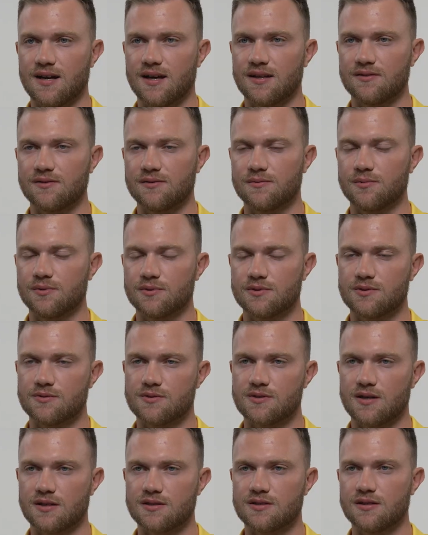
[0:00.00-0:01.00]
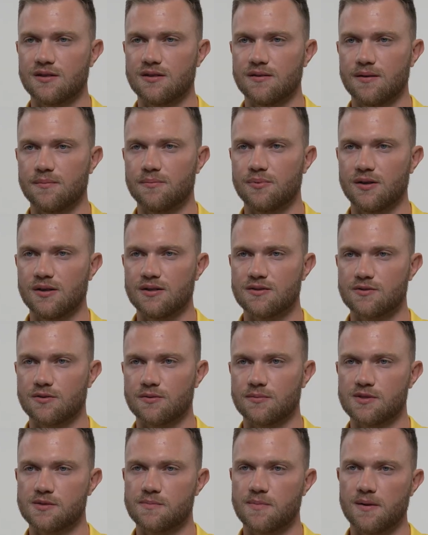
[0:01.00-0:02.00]
the Hundred, which was such a, a brilliant
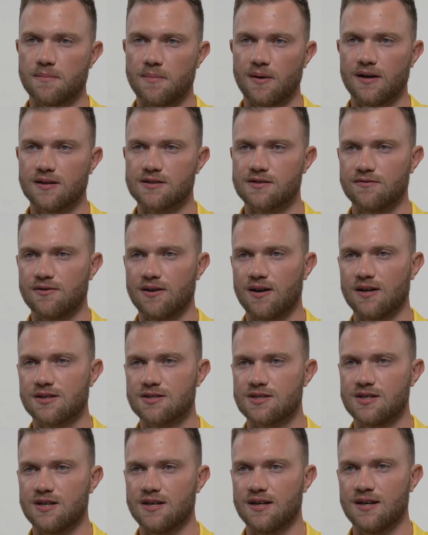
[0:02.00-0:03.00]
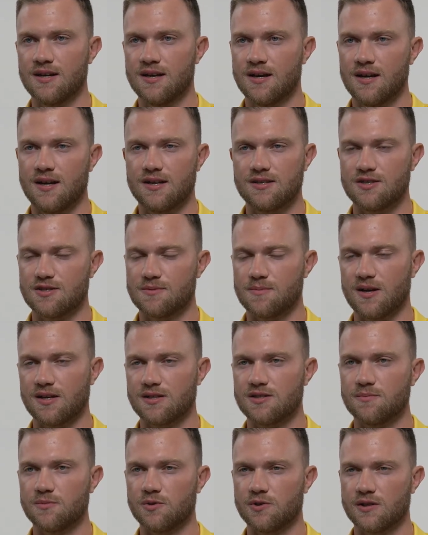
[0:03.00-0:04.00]
tournament to be a part of last year, just
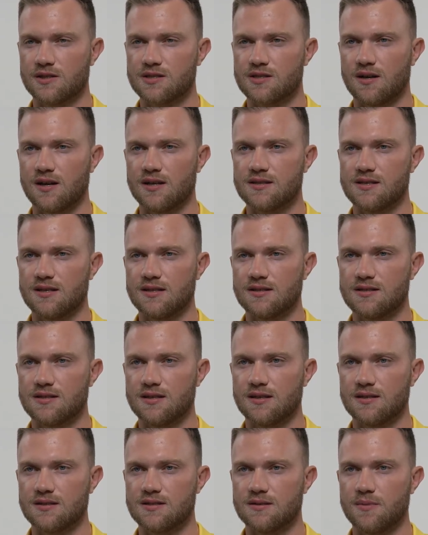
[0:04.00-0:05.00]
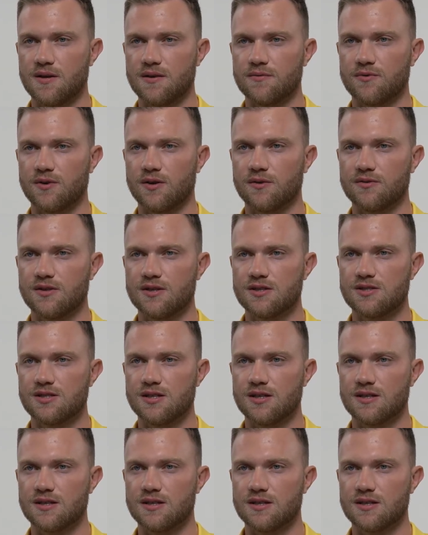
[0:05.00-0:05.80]
makes you more excited to, to be involved this